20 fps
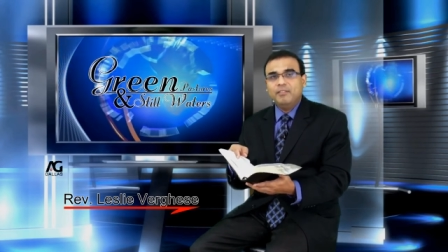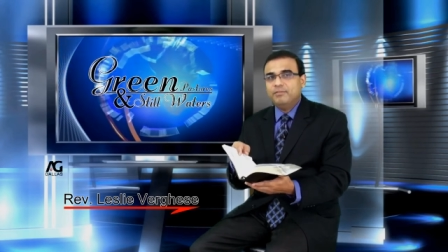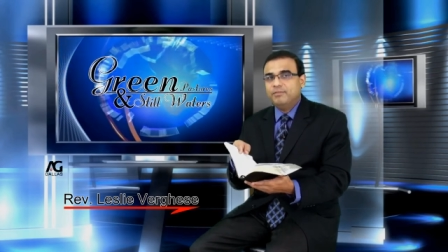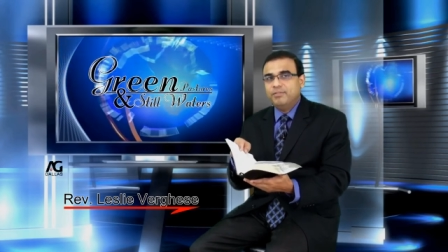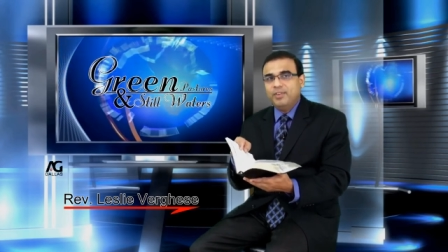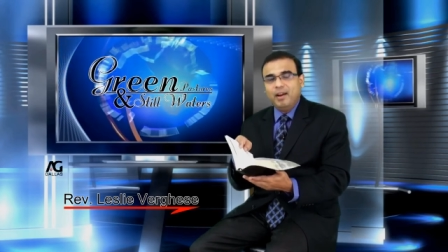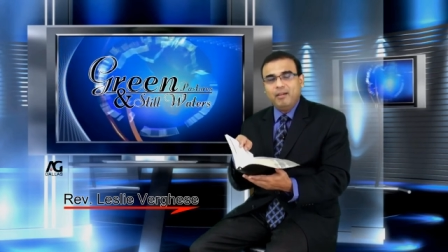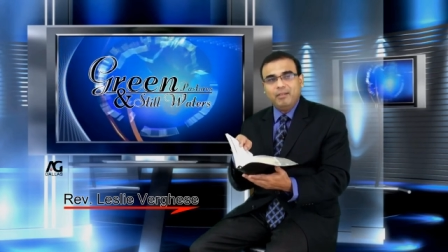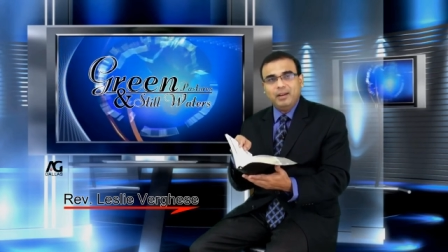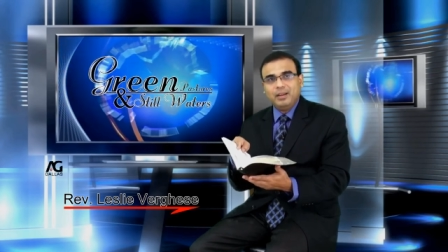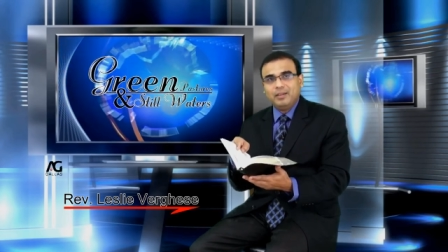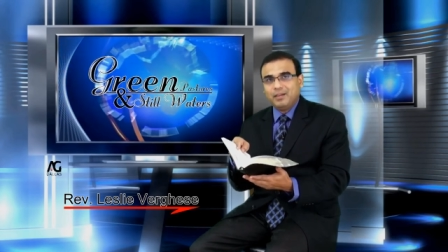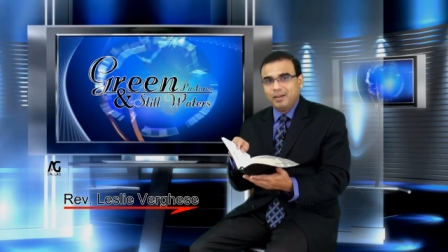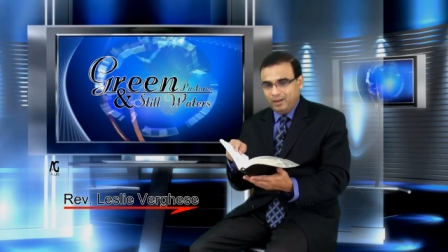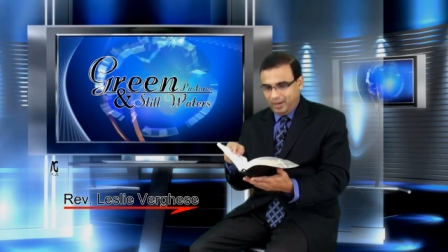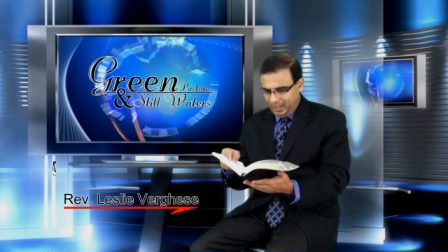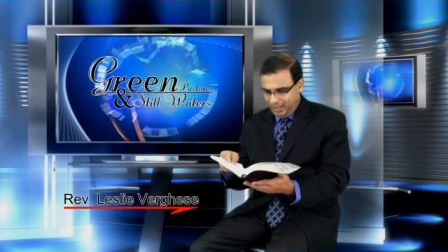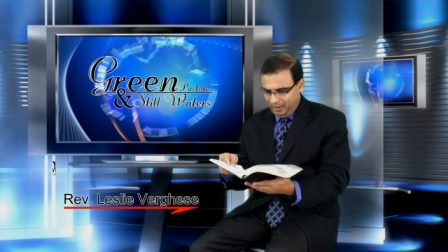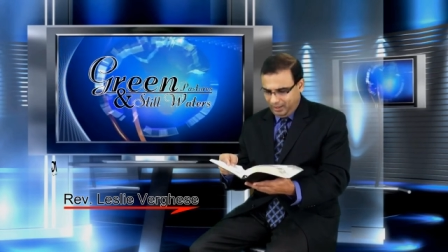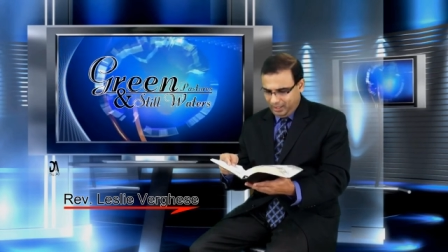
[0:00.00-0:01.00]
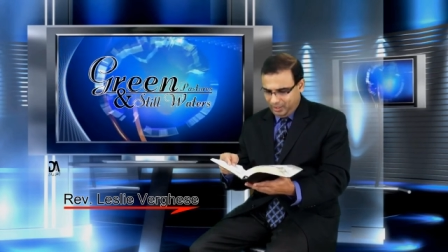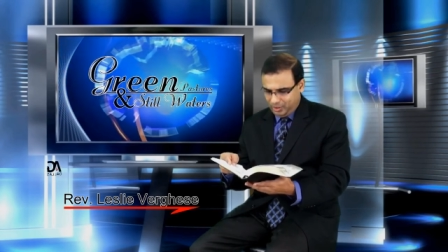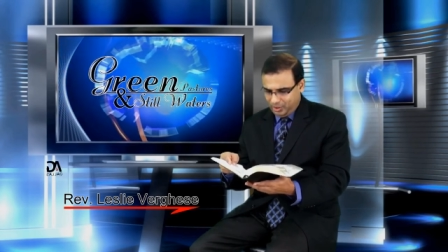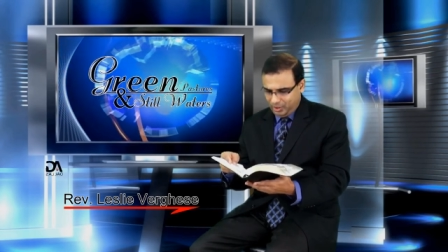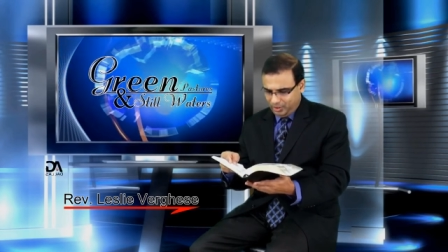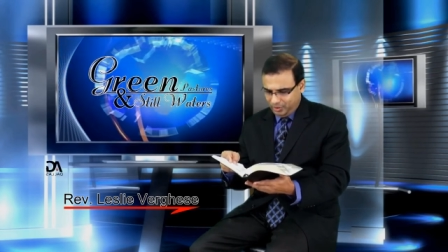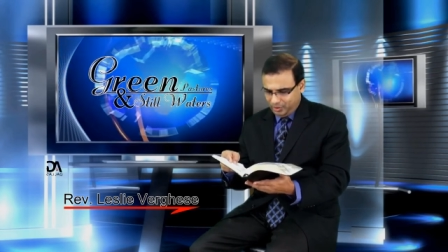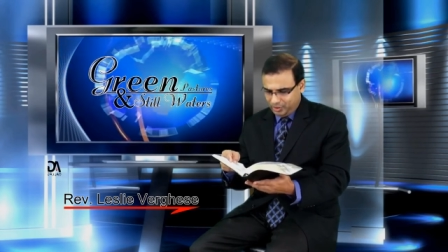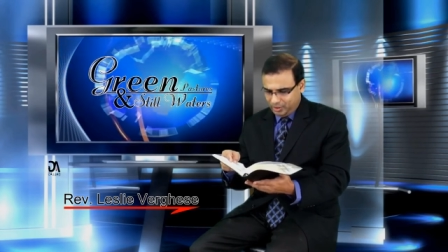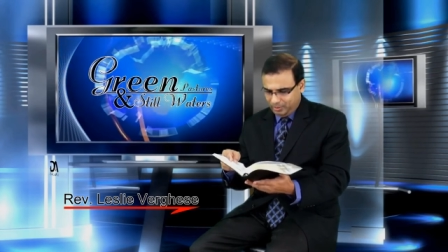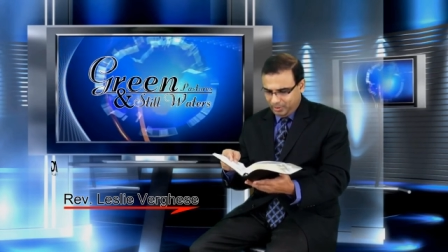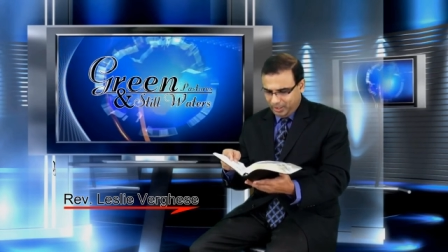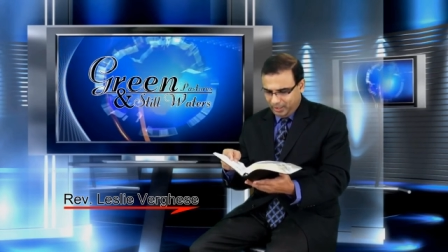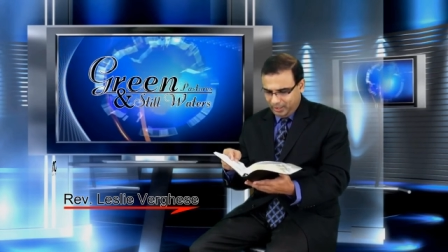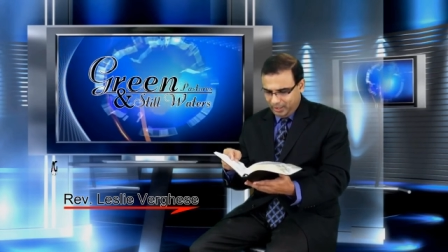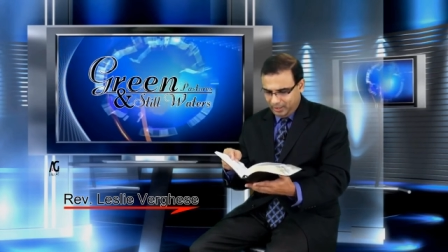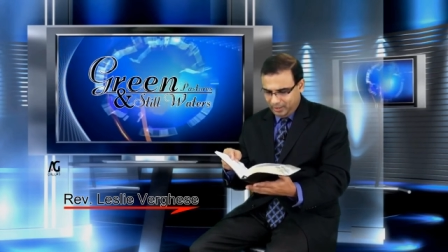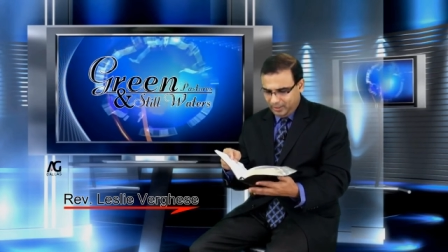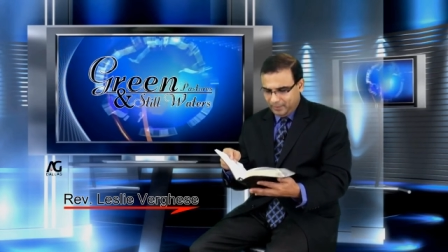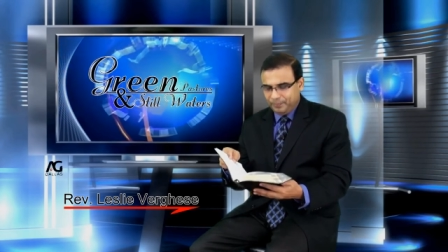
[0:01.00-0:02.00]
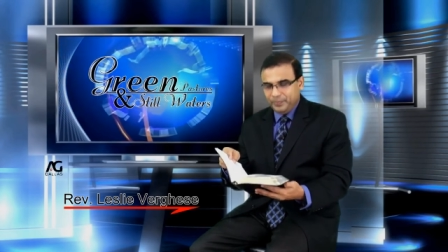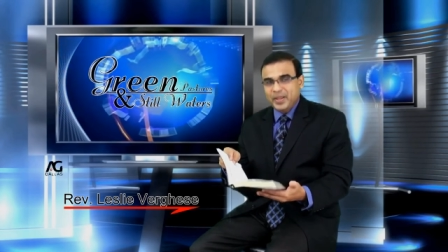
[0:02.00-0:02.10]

very clearly talks about it.